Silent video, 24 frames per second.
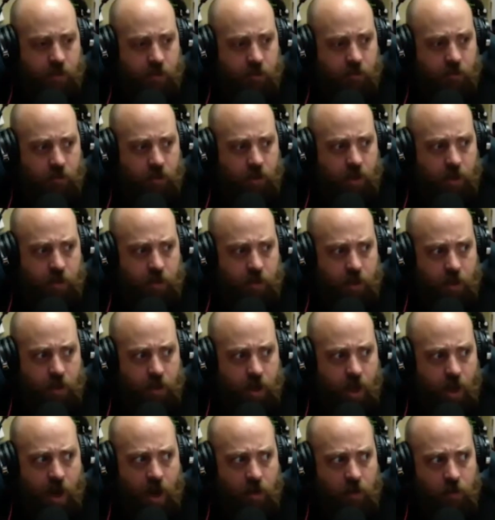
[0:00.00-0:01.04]
he's like,
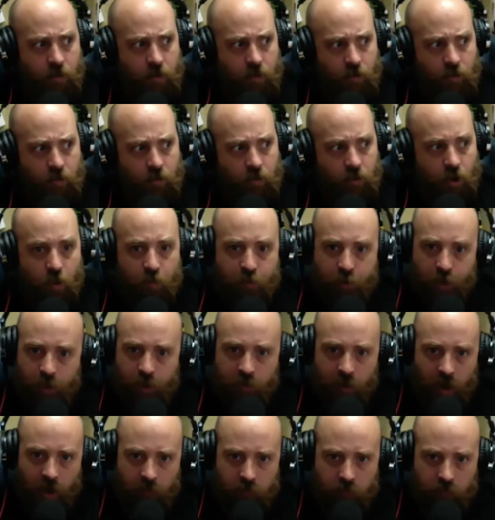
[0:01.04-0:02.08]
yeah, you go put
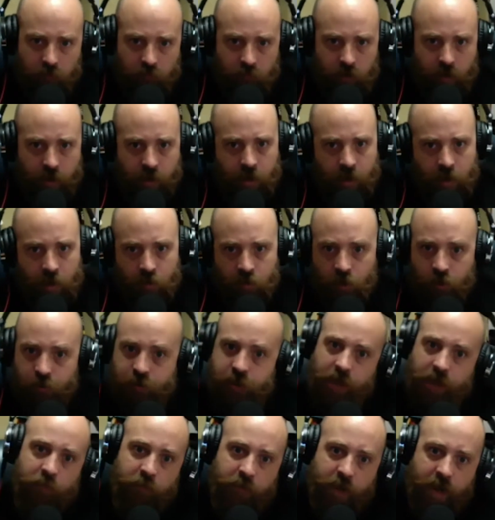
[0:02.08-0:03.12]
them up and then you go
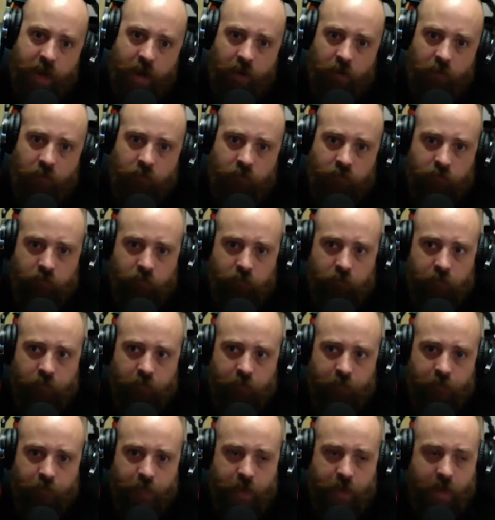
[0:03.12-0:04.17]
take them down.
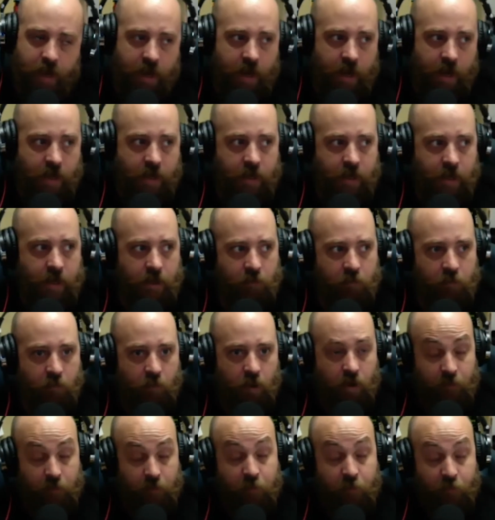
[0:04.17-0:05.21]
And
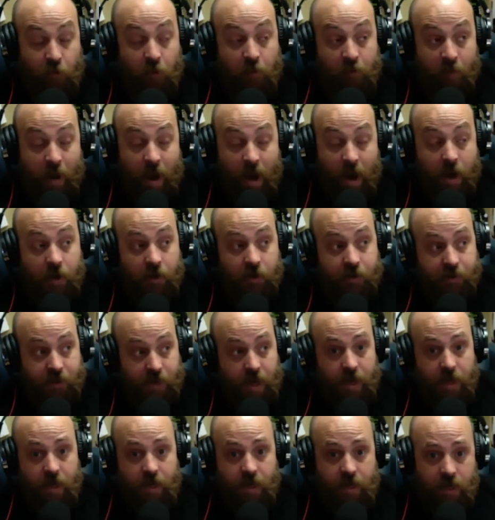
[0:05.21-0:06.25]
from my
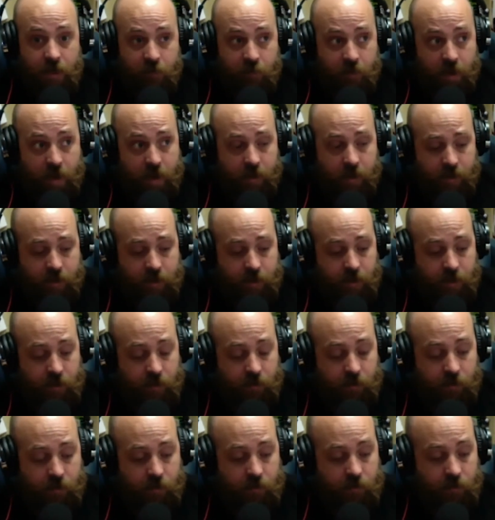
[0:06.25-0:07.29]
understanding, he makes
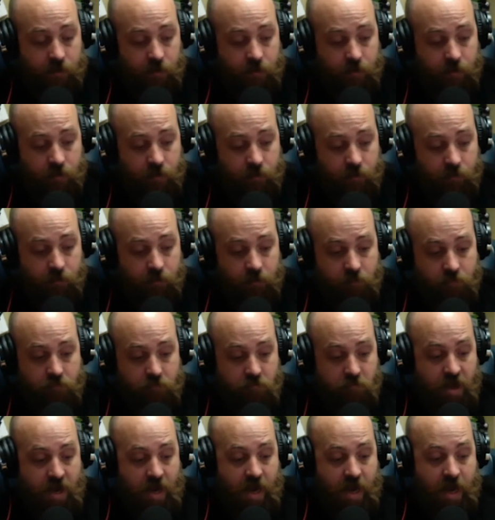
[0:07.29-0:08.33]
his
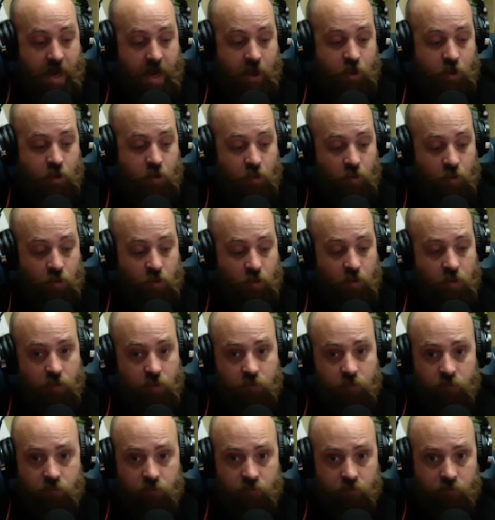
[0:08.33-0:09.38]
annual
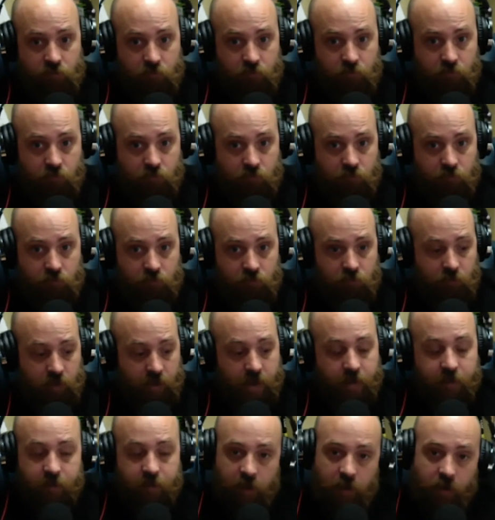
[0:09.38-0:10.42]

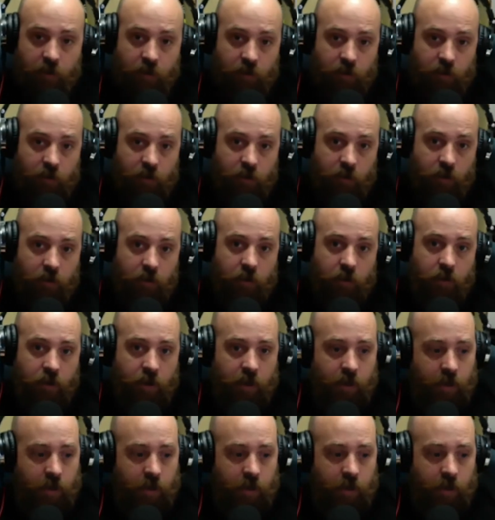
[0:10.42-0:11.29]
living in